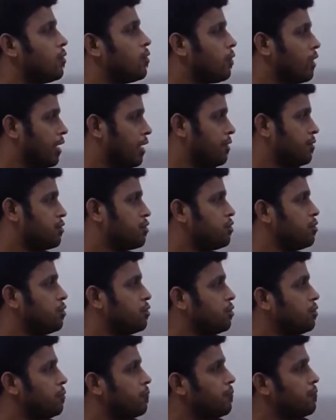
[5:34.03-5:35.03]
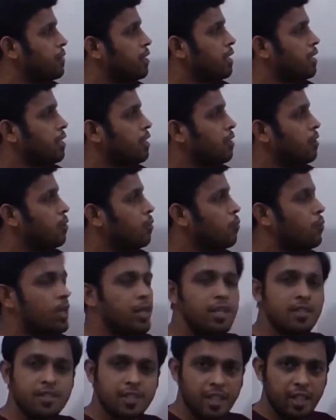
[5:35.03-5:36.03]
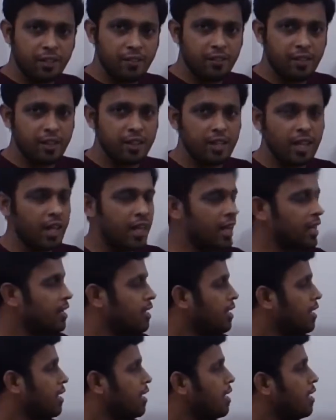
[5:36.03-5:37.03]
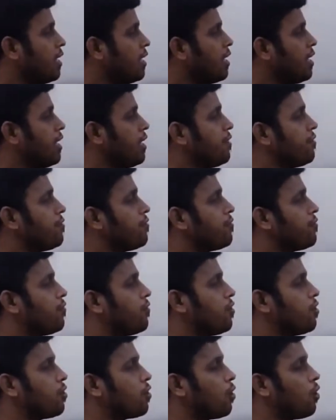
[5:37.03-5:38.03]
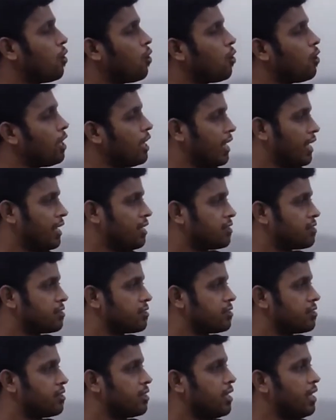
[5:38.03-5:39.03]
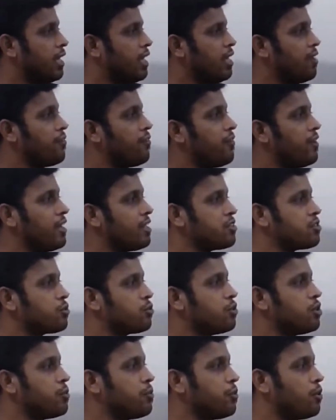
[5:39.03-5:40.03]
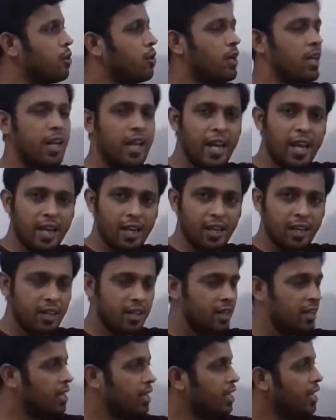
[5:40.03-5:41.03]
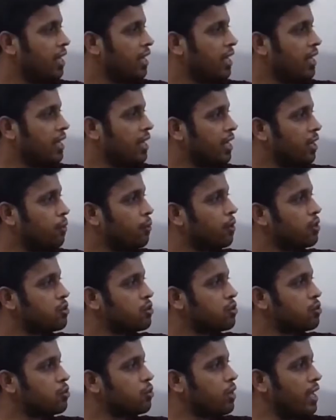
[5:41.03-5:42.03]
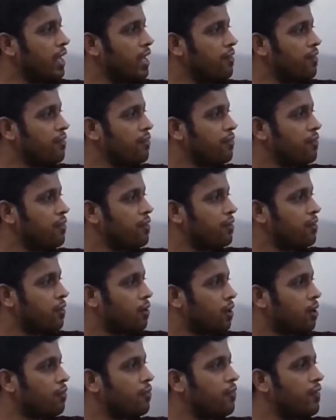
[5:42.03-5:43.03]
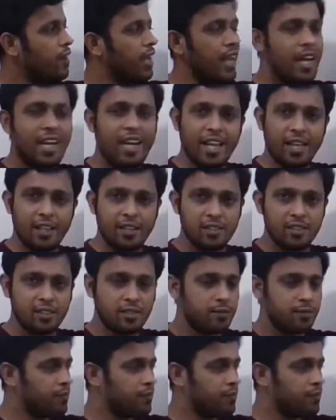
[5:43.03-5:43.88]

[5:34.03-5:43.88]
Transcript: Okay, so what is given that if for all x, fx to the power n equals to f of nx,